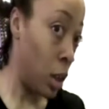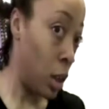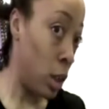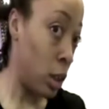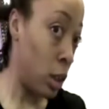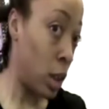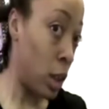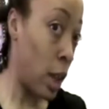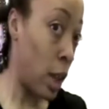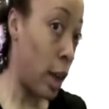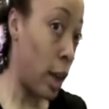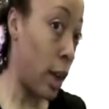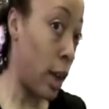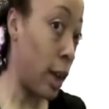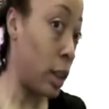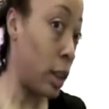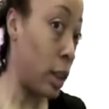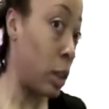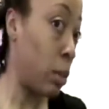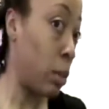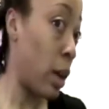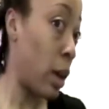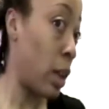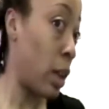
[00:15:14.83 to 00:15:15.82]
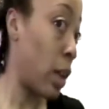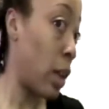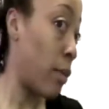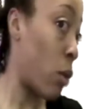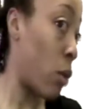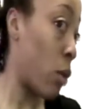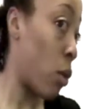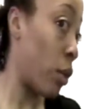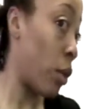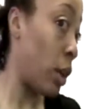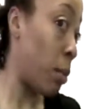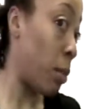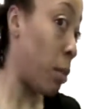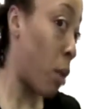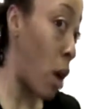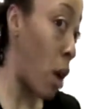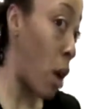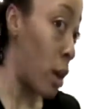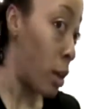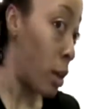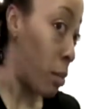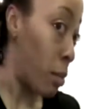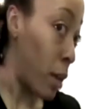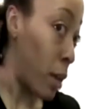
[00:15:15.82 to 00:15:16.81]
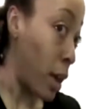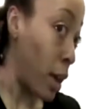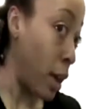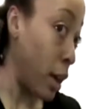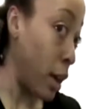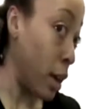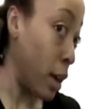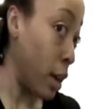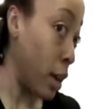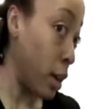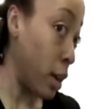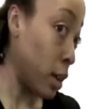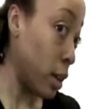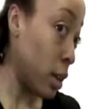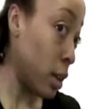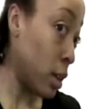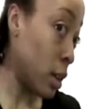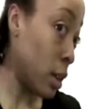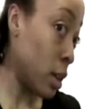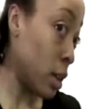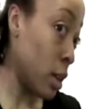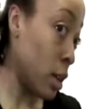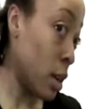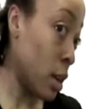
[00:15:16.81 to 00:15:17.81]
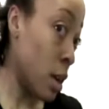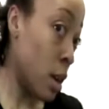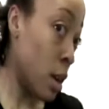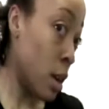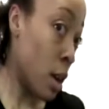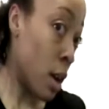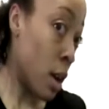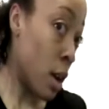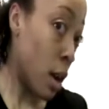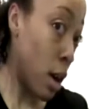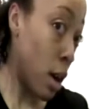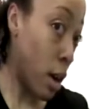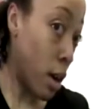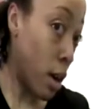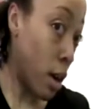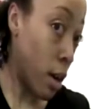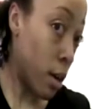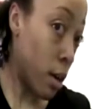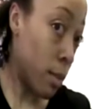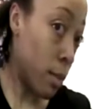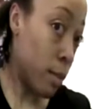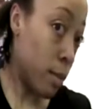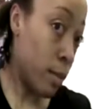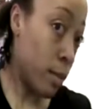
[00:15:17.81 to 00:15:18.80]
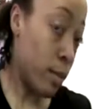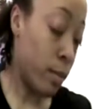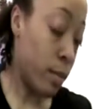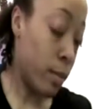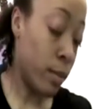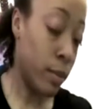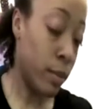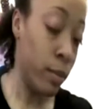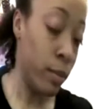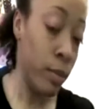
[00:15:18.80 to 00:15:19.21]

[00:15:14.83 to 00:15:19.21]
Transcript: So like I explained, I've already parted my hair going